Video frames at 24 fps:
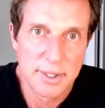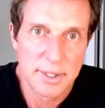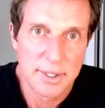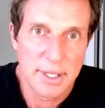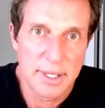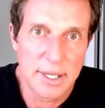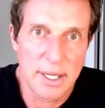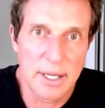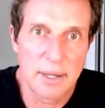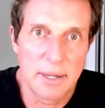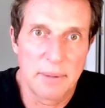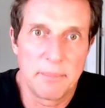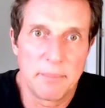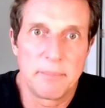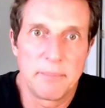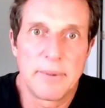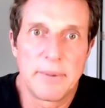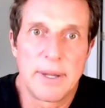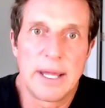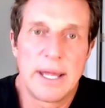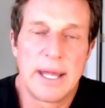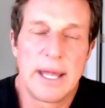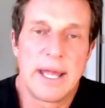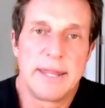Um,
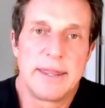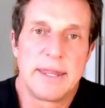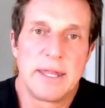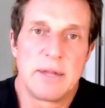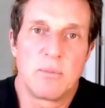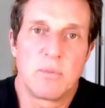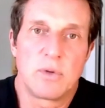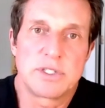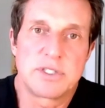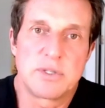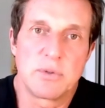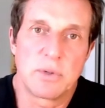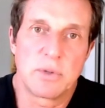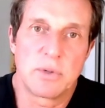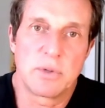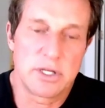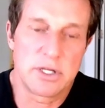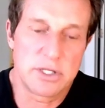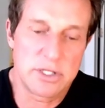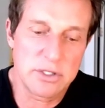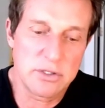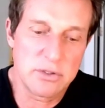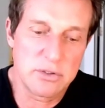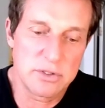and then what you want to
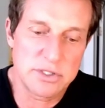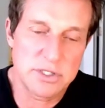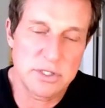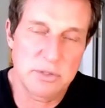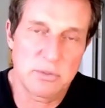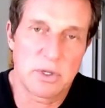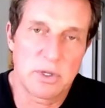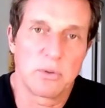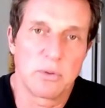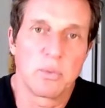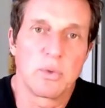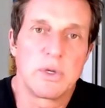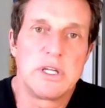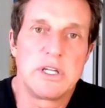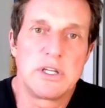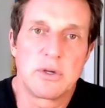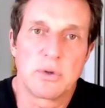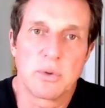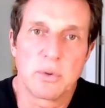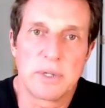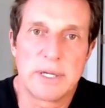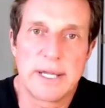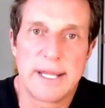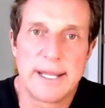do is you want to
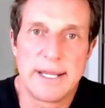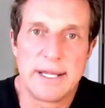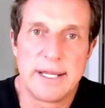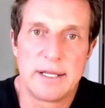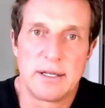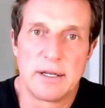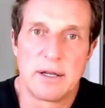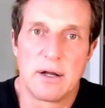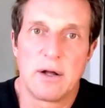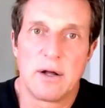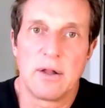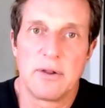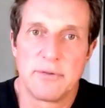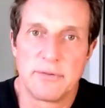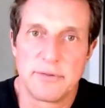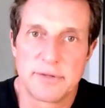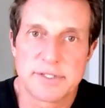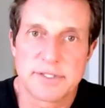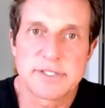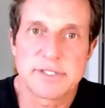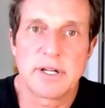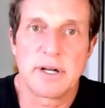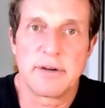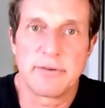recreate all of the
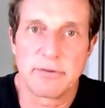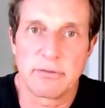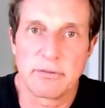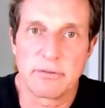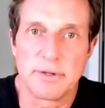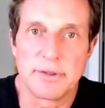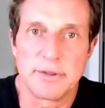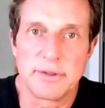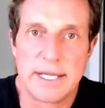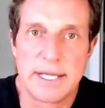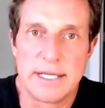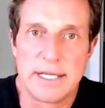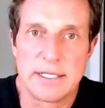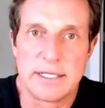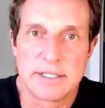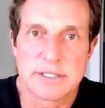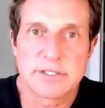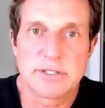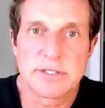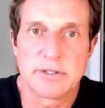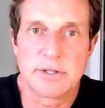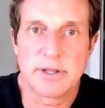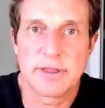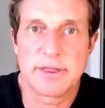stuff from the 80s.
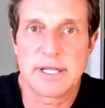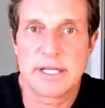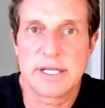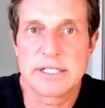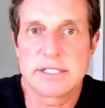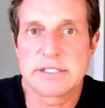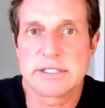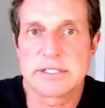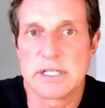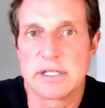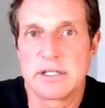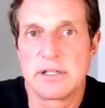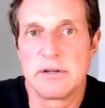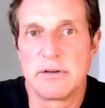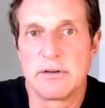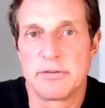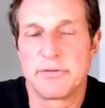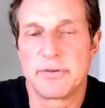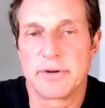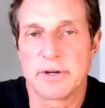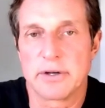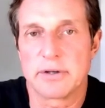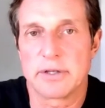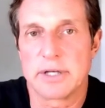So the things that you
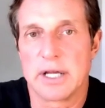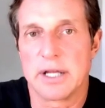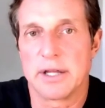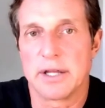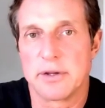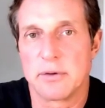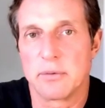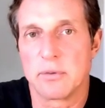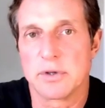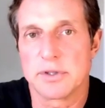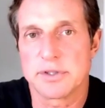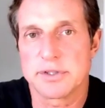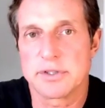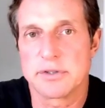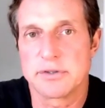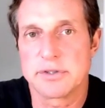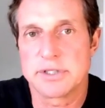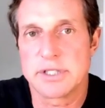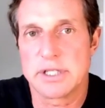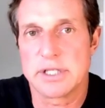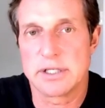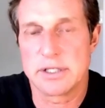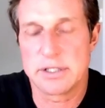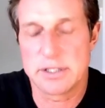figured out that were
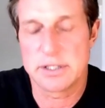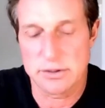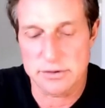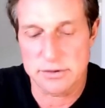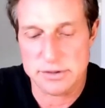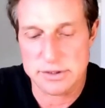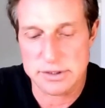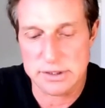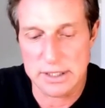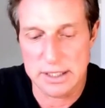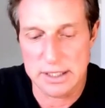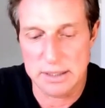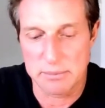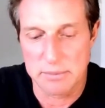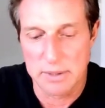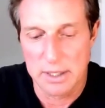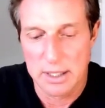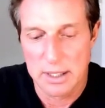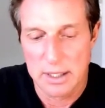associated to your sleep,